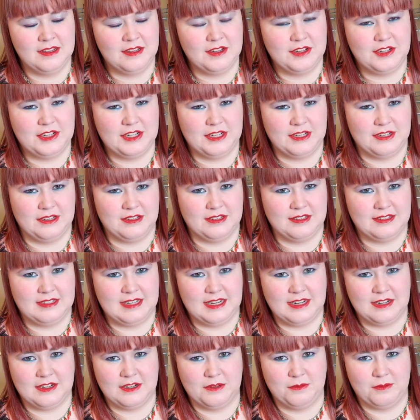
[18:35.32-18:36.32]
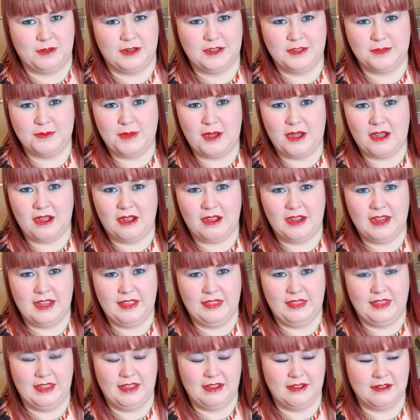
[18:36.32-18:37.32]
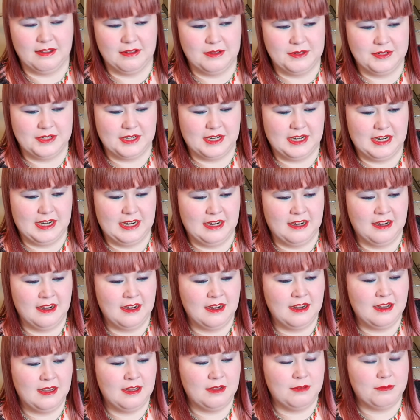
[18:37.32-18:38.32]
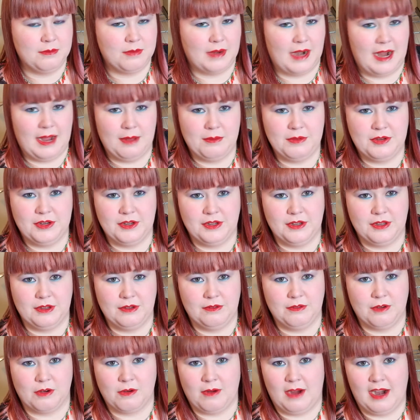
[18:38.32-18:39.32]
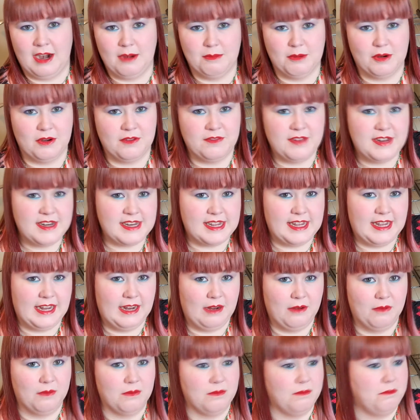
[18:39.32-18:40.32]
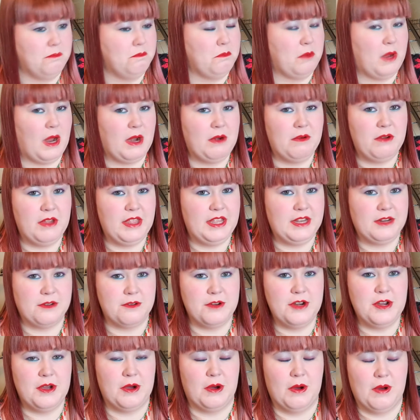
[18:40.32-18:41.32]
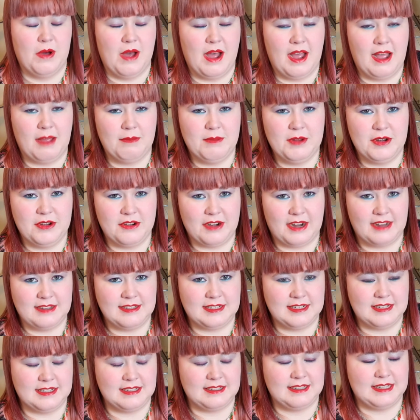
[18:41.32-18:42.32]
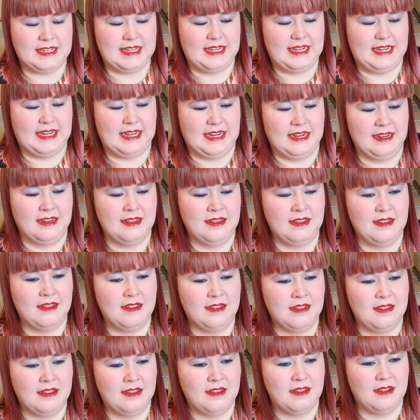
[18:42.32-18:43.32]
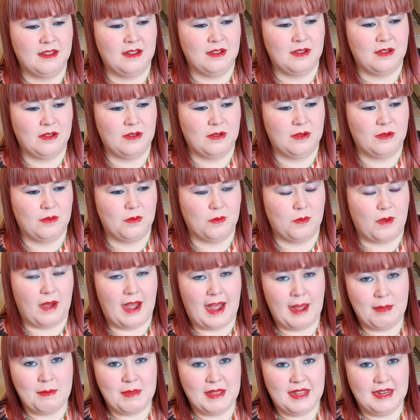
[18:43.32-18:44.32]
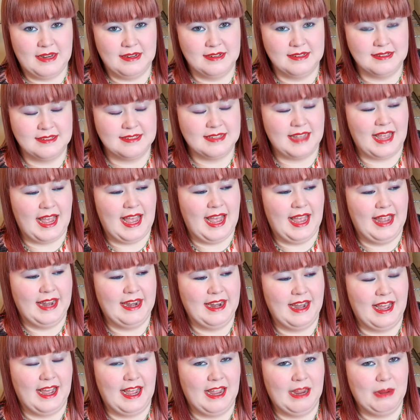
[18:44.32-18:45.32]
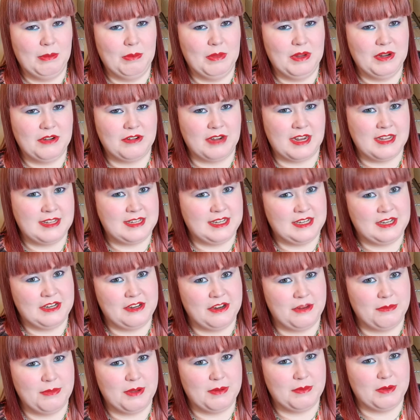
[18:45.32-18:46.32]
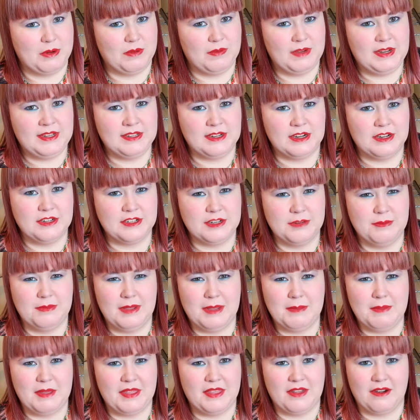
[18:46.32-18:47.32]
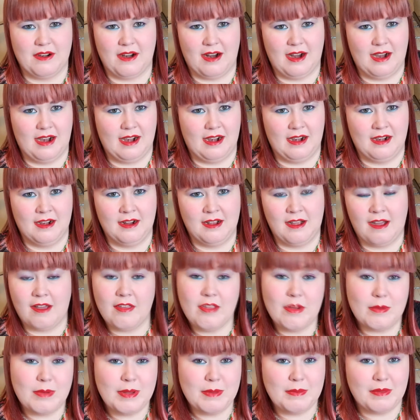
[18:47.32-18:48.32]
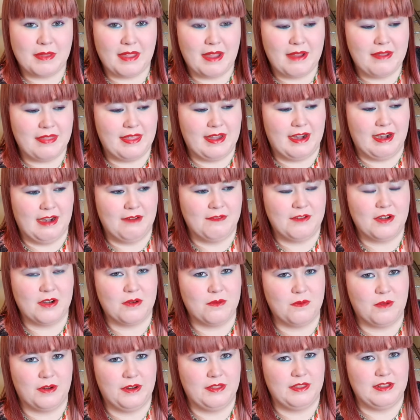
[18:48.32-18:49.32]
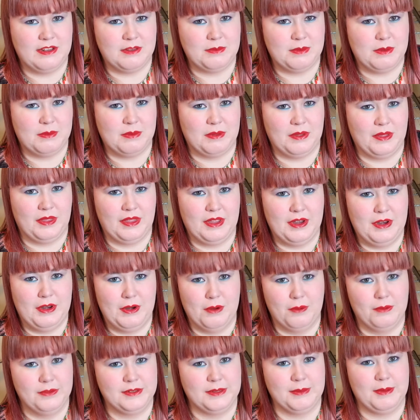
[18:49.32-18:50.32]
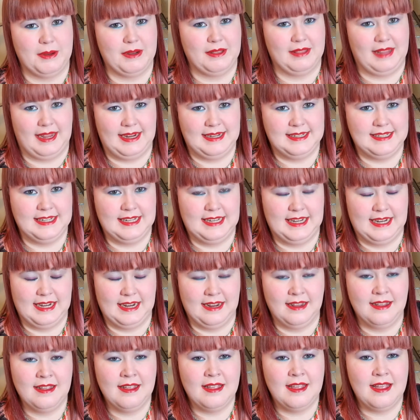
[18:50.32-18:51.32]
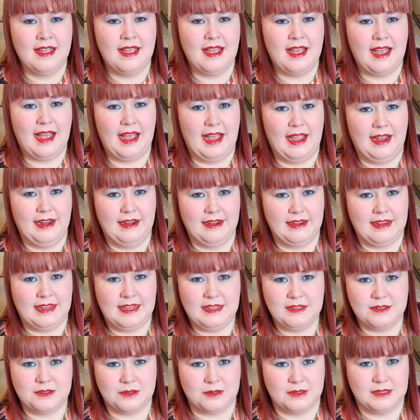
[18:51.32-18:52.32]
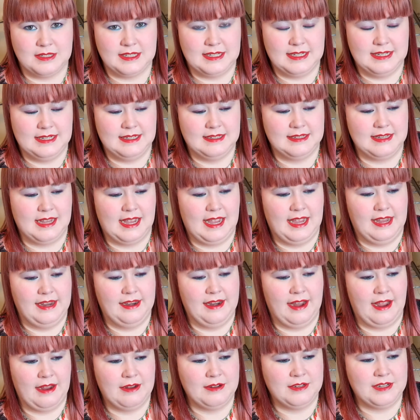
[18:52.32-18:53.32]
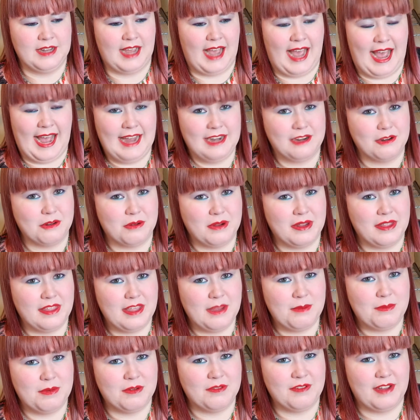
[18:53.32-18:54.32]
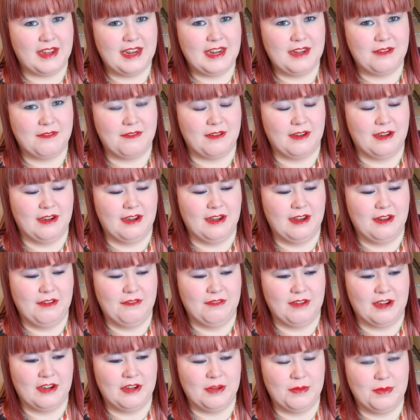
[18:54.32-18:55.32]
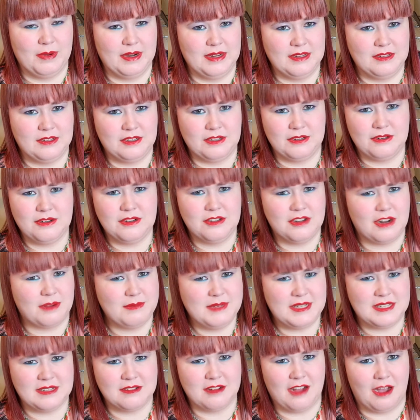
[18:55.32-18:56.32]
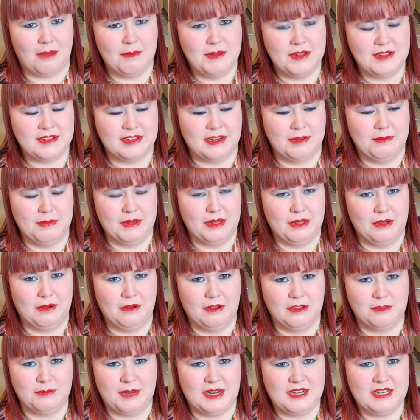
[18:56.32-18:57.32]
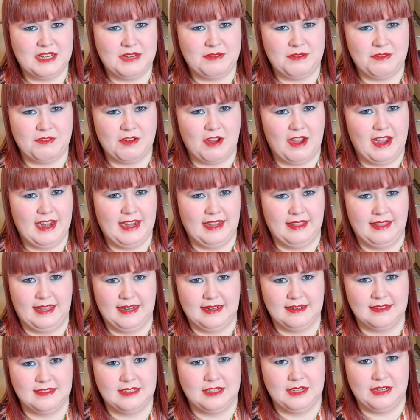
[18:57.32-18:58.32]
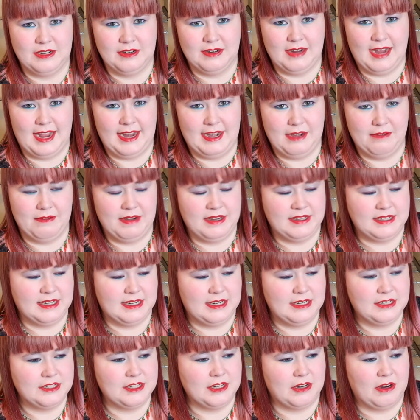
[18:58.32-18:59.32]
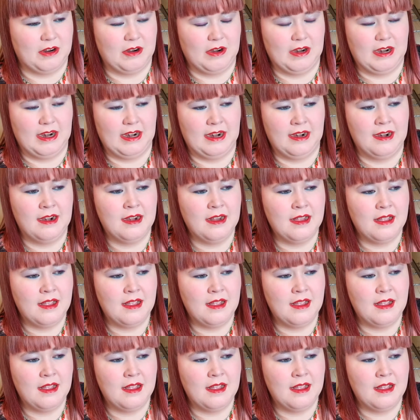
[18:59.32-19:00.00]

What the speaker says: she'll stick to one spot in the enclosure. Perhaps she'll require more feeding. I really don't know. I'm interested to see what happens, and I'm interested to do a bit more research, and maybe there are other people out there. If you're one of these people that knows about lighting and heat sources and how to adequately provide for invertebrates, do drop me some comments down below, especially if you've got any links to any research or